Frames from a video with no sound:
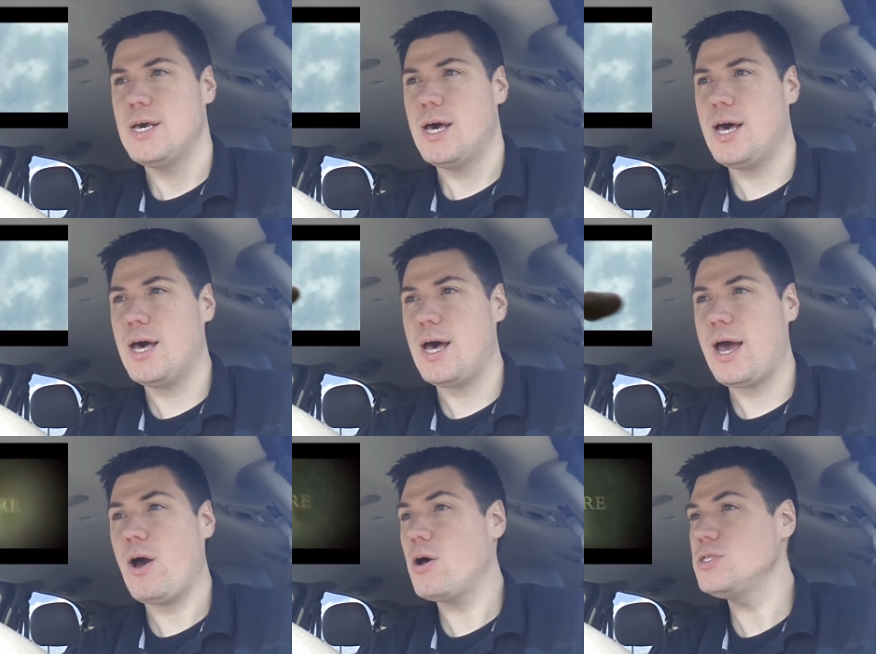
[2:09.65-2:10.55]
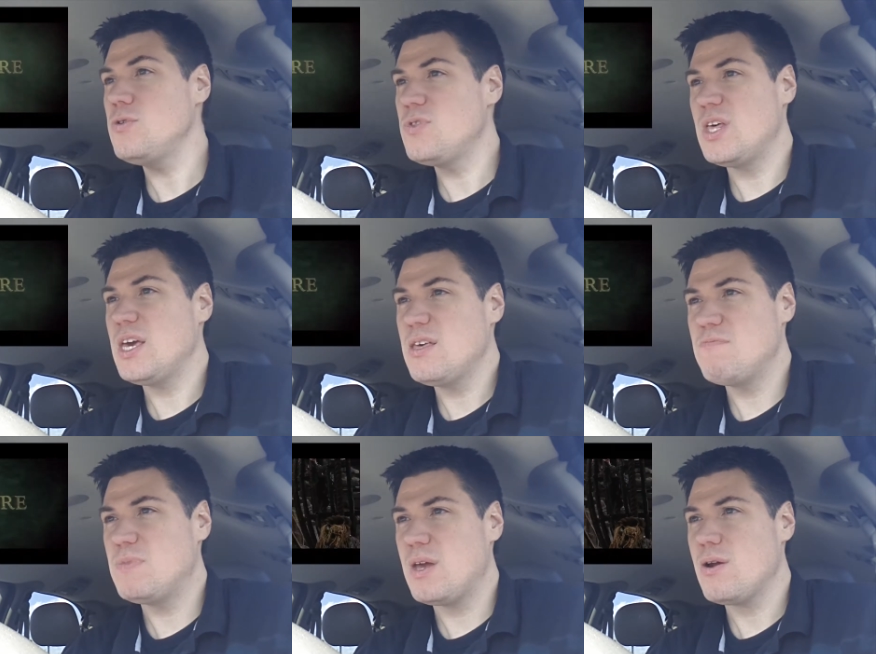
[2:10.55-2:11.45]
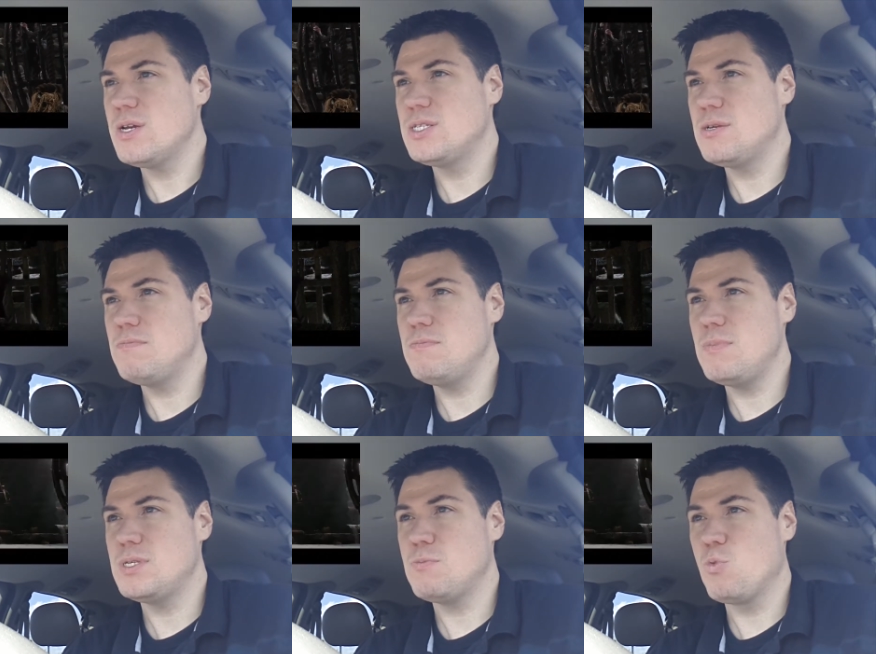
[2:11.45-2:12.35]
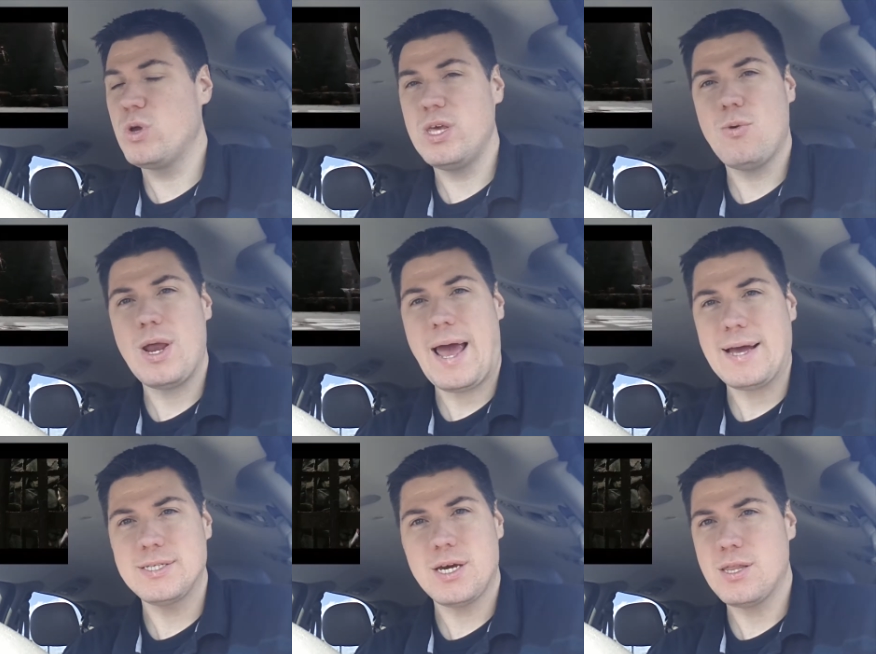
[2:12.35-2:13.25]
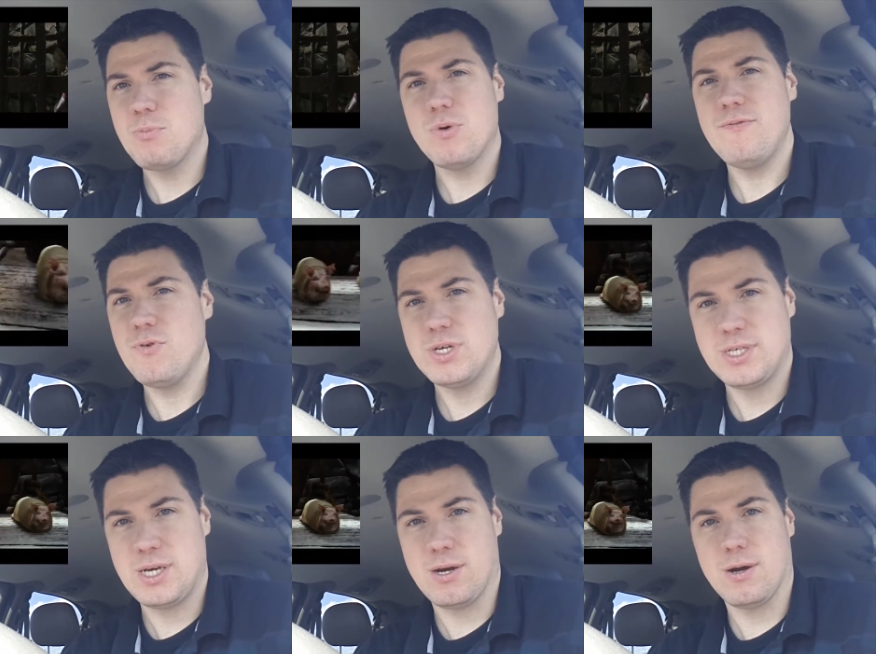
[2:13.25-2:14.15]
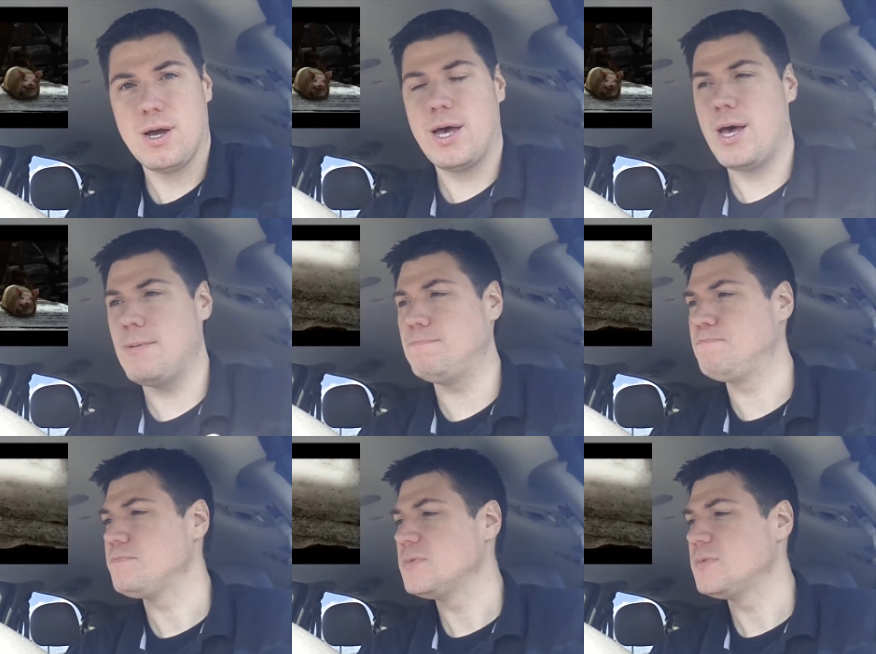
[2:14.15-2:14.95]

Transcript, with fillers: Uh, I also think there is some some really great acting on the peripheries here. Um,